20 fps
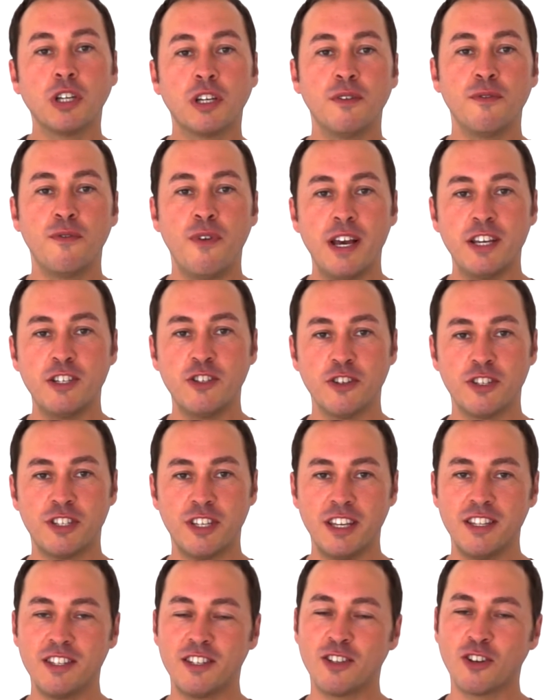to confess your
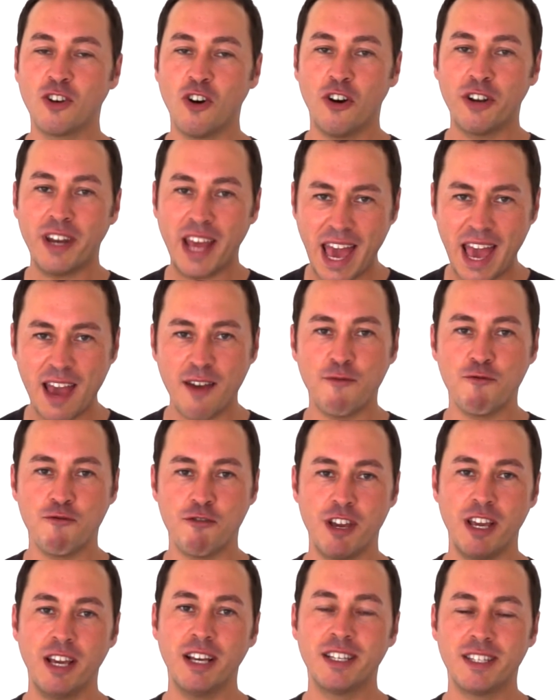sins to God
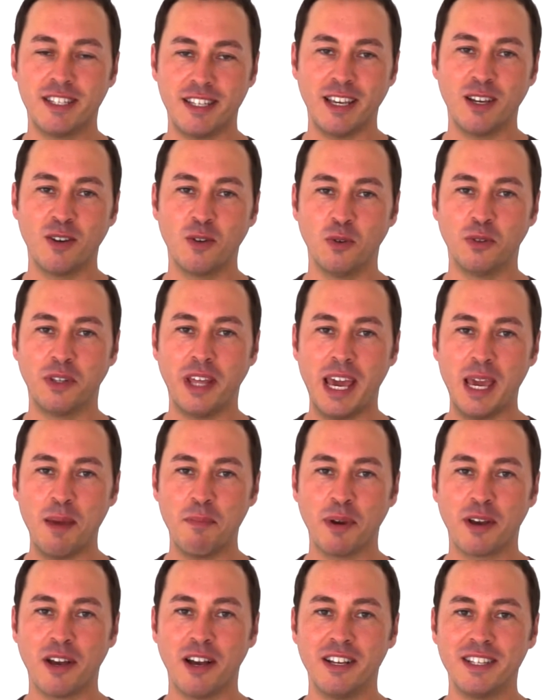every single day,
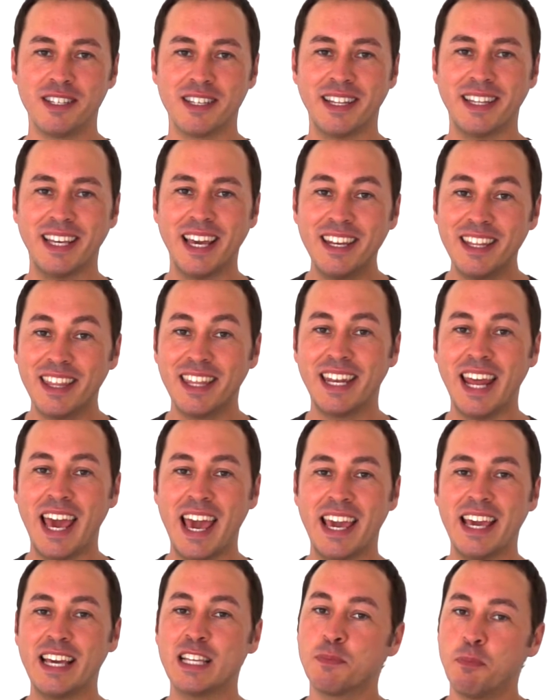because at the end of the
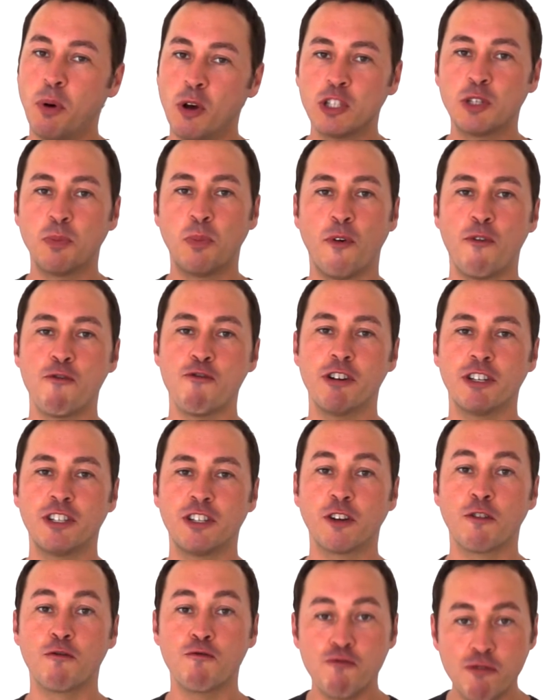day, it's possible for
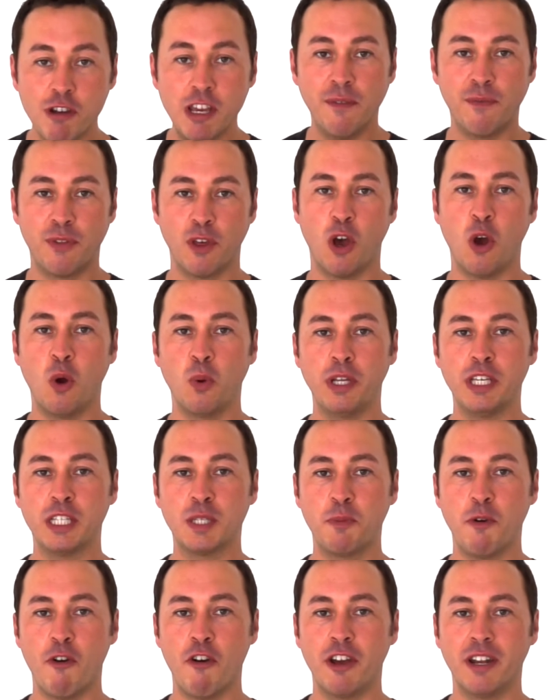us to grieve the Holy
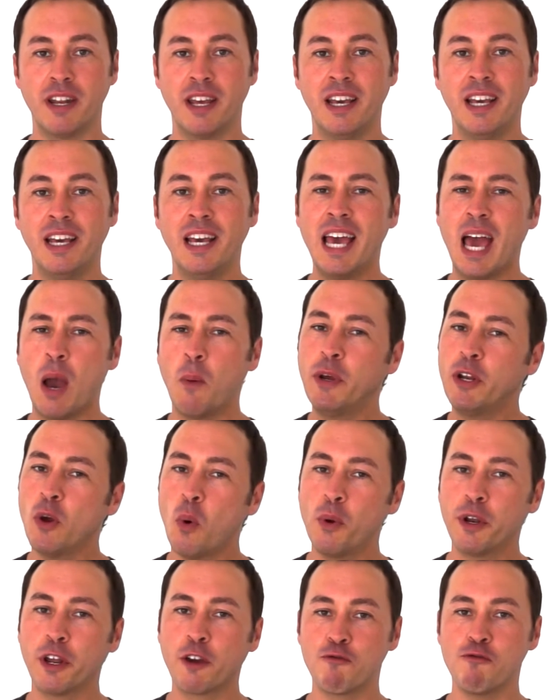Spirit. And we
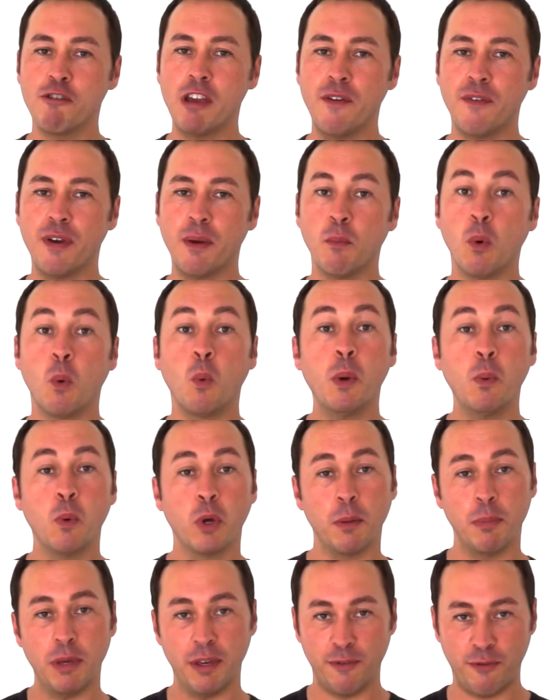don't want to grieve Him, we
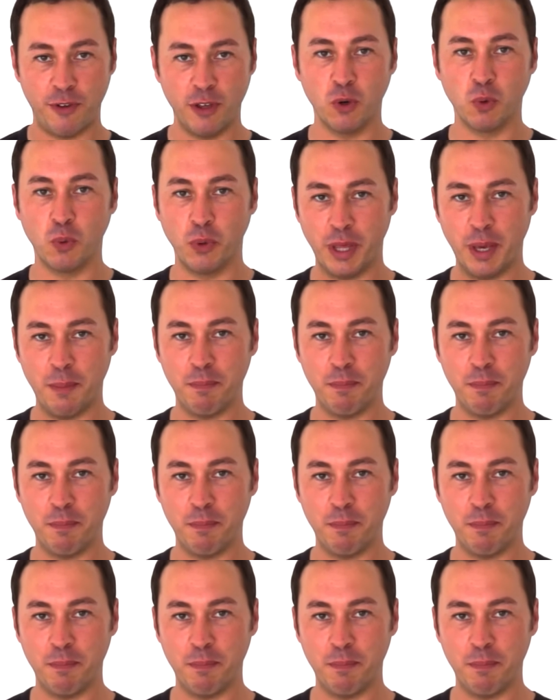want to be filled with